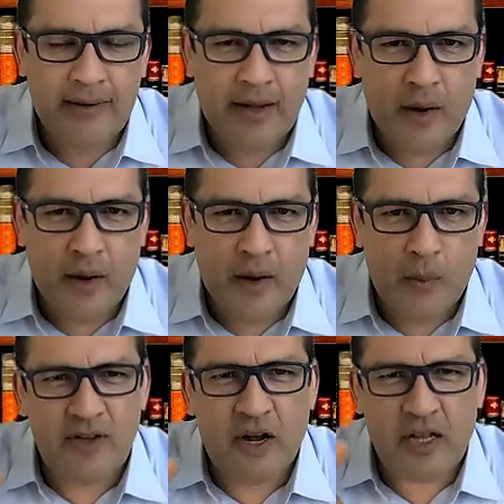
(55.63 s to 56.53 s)
And
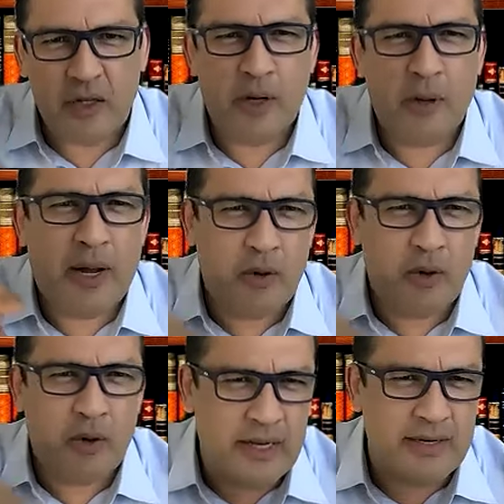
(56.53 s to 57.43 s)
we're going to talk a little bit
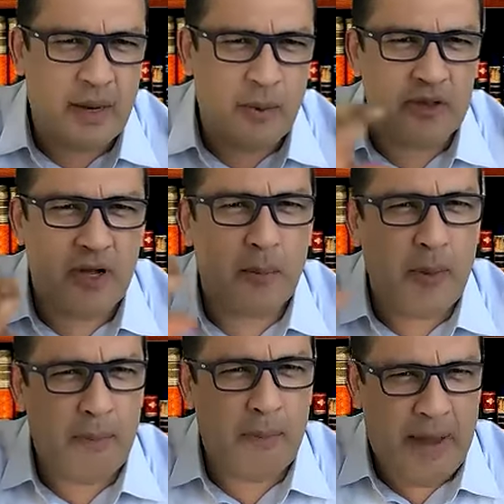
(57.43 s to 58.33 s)
about credit today. We're going
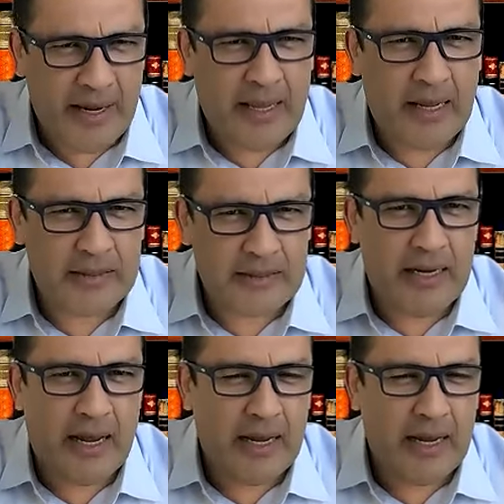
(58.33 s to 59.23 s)
to talk about
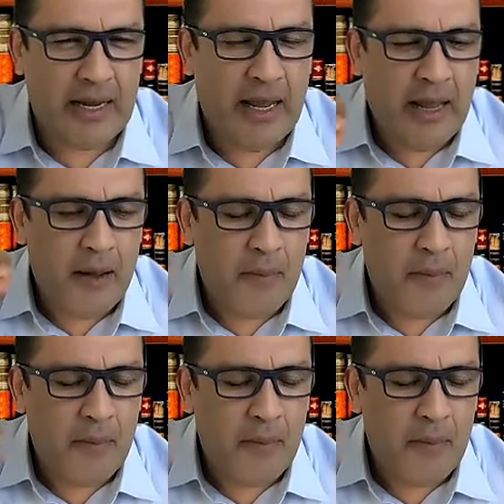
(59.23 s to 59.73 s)
banking today.